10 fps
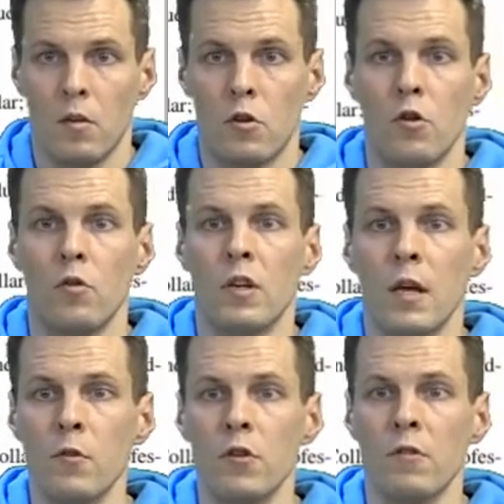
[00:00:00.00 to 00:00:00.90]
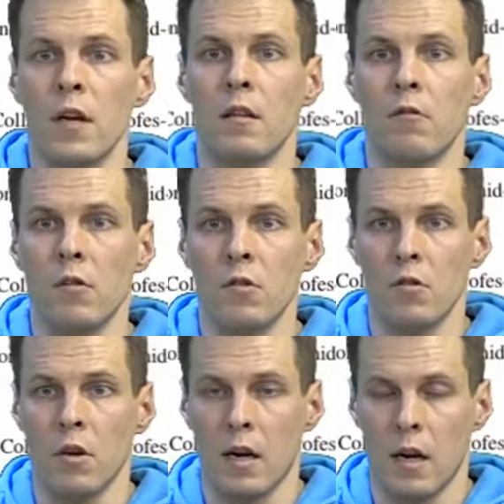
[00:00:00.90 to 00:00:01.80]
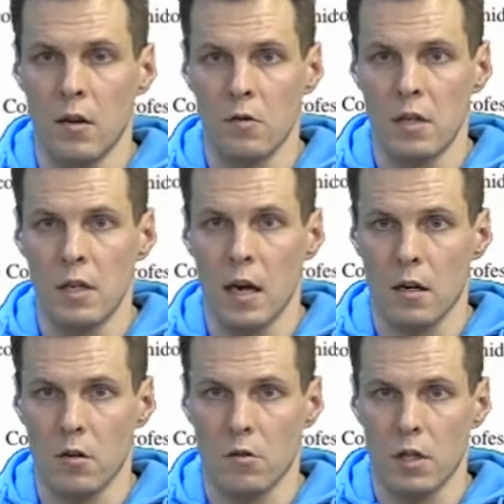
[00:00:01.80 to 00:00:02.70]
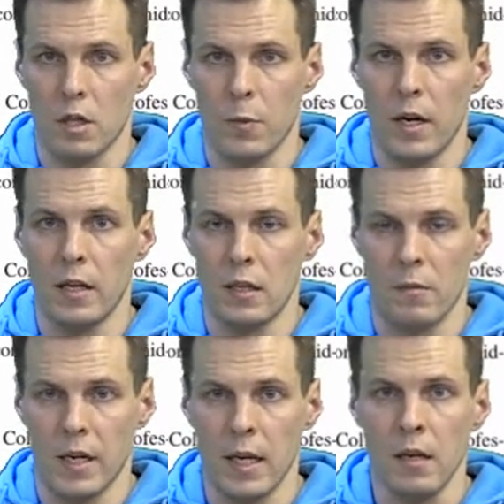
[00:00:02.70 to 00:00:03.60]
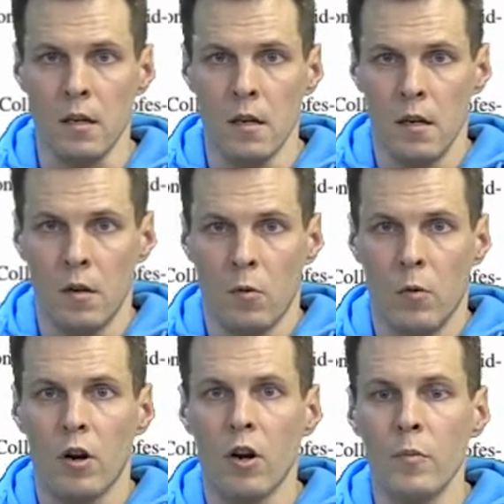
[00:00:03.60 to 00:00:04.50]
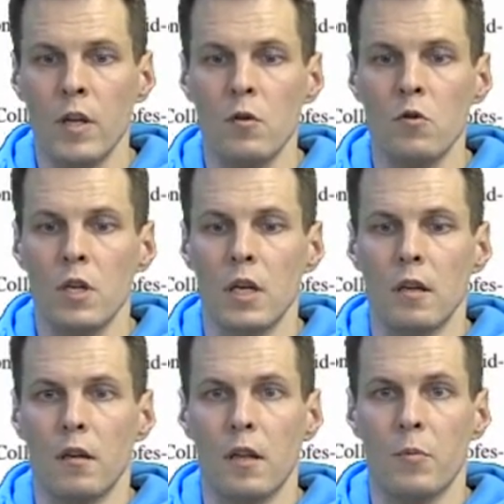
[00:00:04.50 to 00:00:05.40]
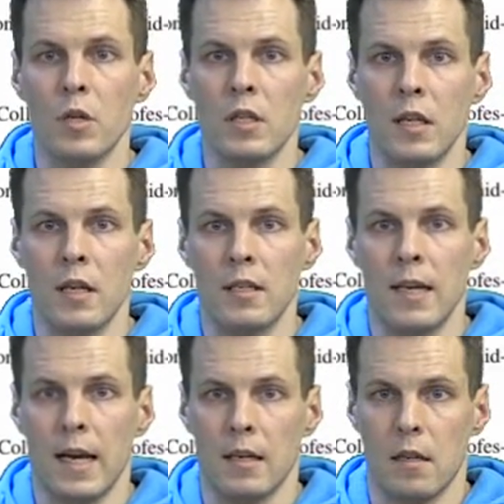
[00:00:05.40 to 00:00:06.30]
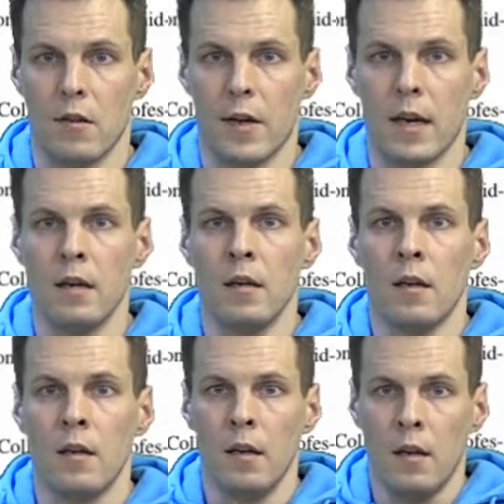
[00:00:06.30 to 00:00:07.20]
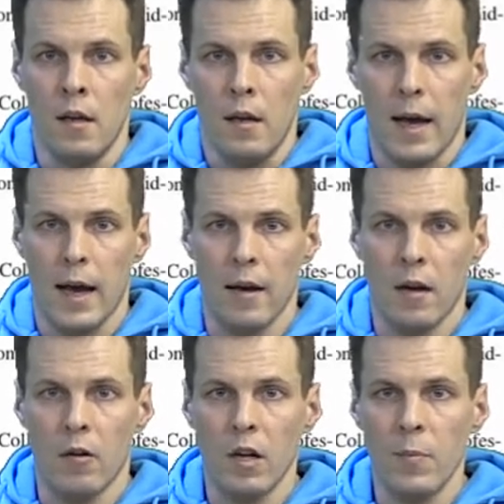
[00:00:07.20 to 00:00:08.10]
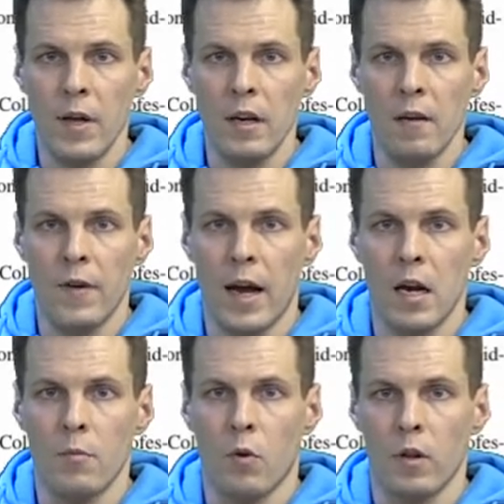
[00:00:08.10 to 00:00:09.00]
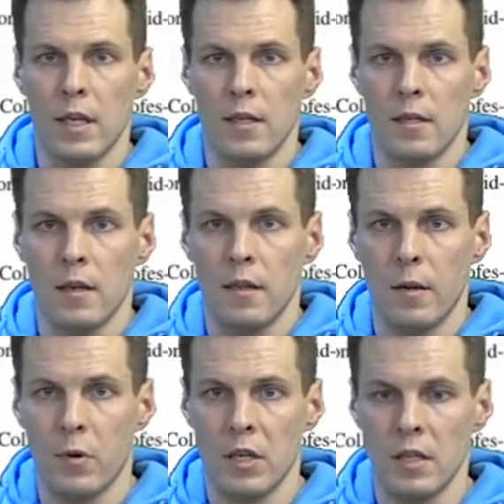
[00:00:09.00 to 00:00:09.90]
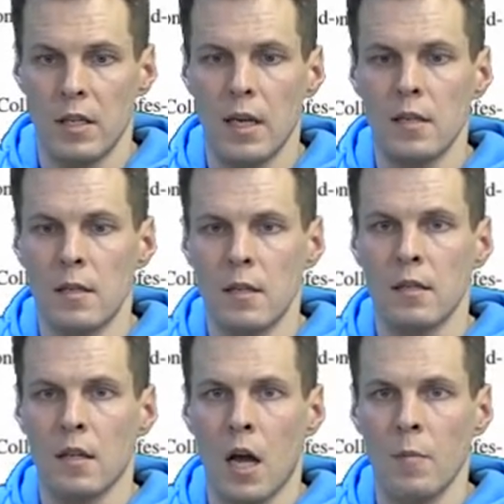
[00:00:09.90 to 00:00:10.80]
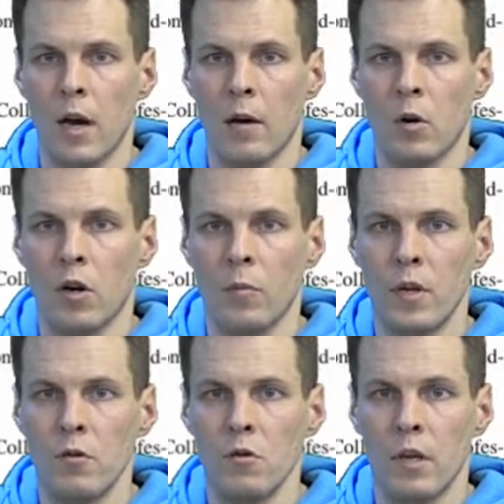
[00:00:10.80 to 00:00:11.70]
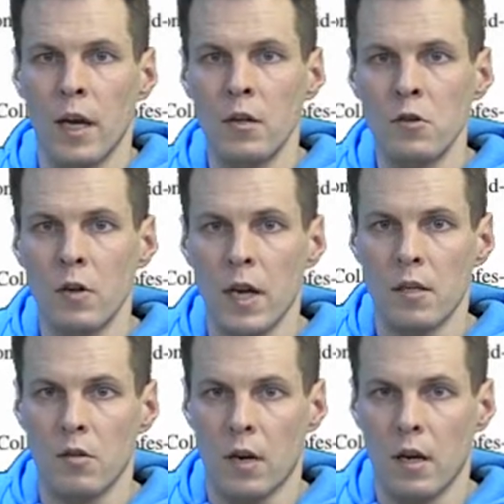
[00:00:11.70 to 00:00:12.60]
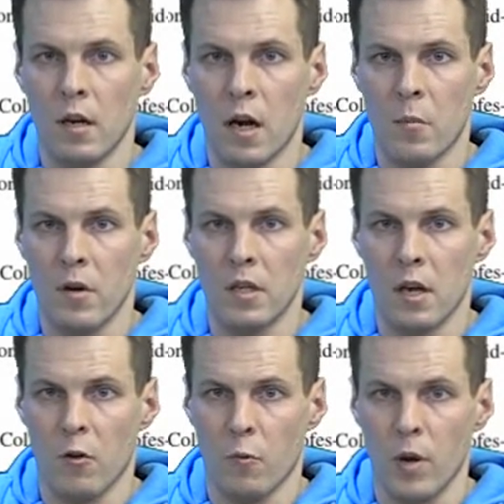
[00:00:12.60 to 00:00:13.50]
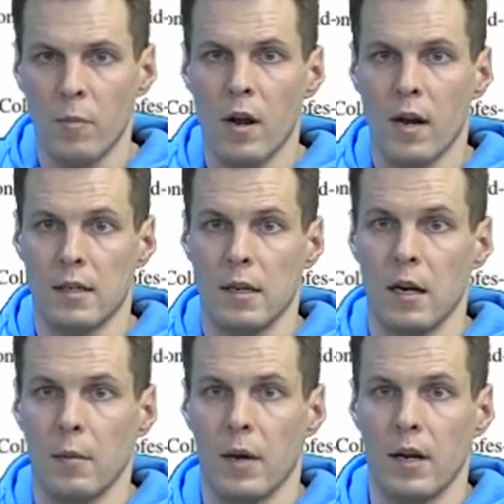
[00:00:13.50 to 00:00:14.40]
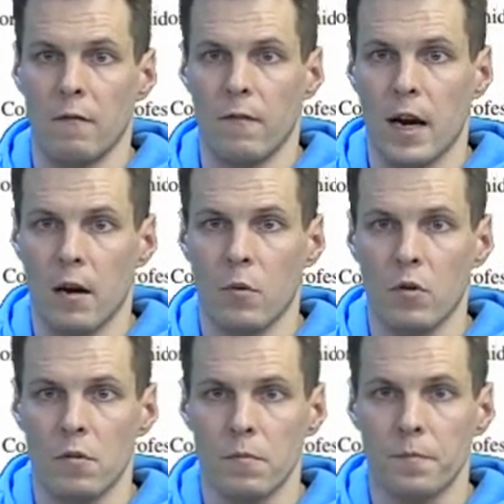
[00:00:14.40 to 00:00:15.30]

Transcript: To demonstrate the regression analysis diagnostics, we need some data. We're going to be using the Prestige dataset again. And our dependent variable is the prestige this time, and we're going to be using education, income, and share of women as independent variables.